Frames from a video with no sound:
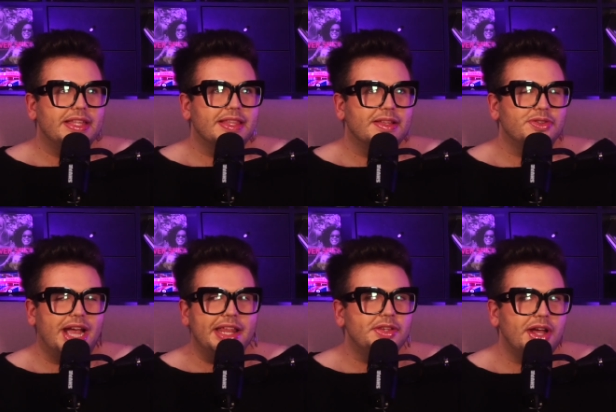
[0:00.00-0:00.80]

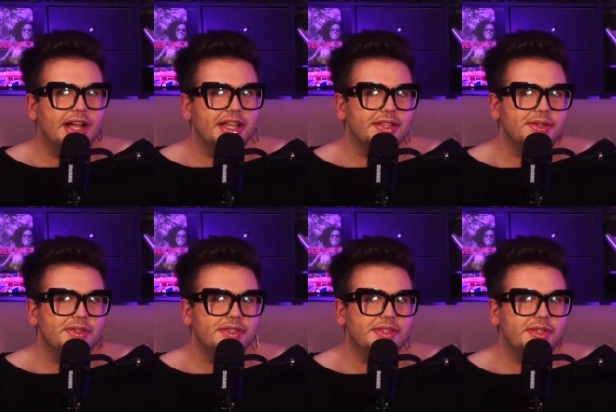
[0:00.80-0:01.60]
try to draw
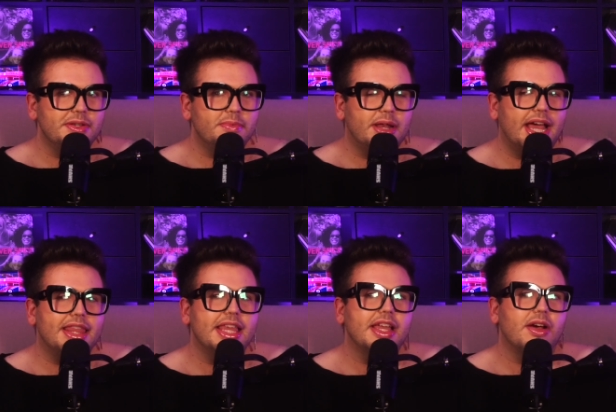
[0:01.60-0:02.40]
conclusions to. But I
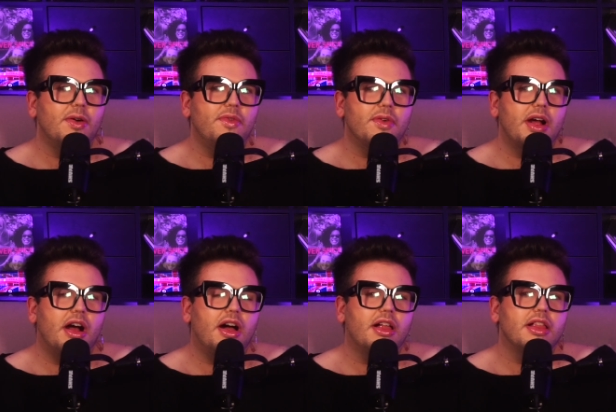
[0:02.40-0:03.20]
think
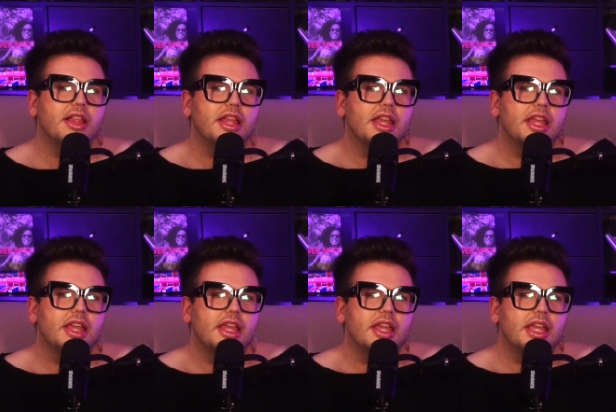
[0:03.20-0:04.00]
overall,
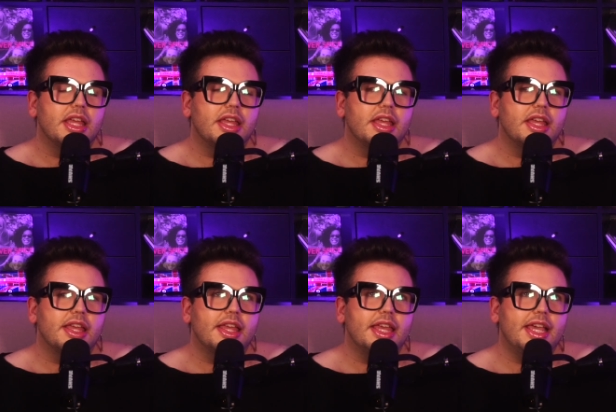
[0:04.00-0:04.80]

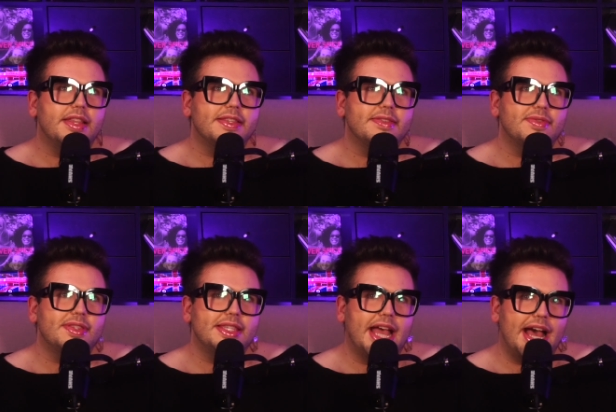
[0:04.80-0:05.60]
it's
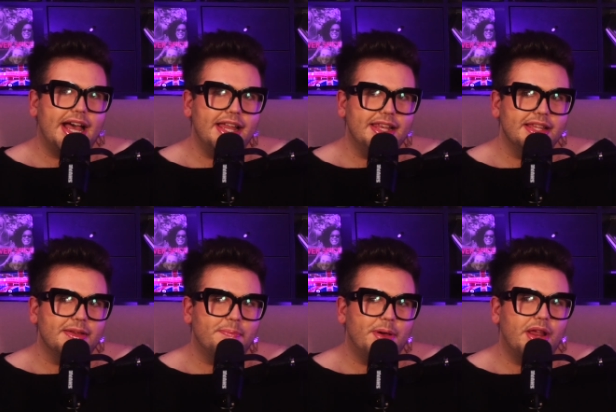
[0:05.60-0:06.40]
sad,
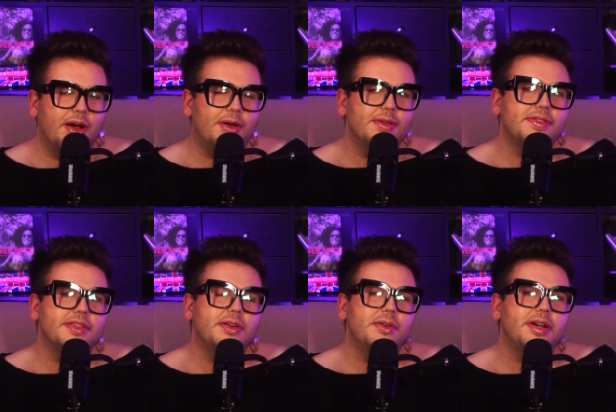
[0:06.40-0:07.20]
but
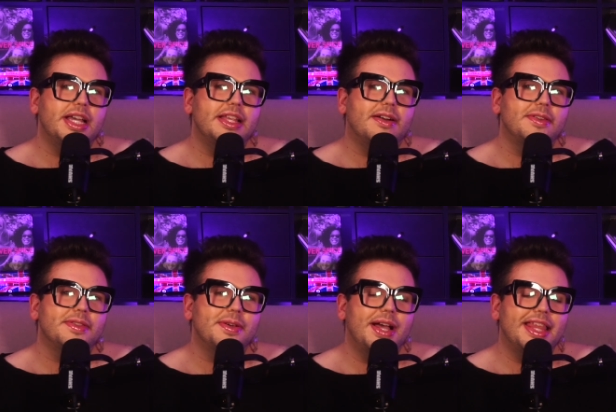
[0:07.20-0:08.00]
also, it
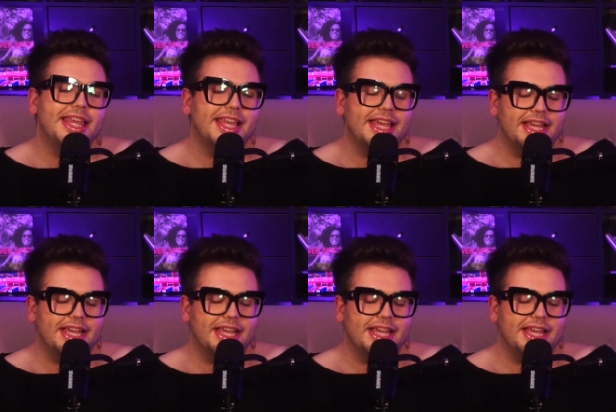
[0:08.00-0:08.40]
also, I think,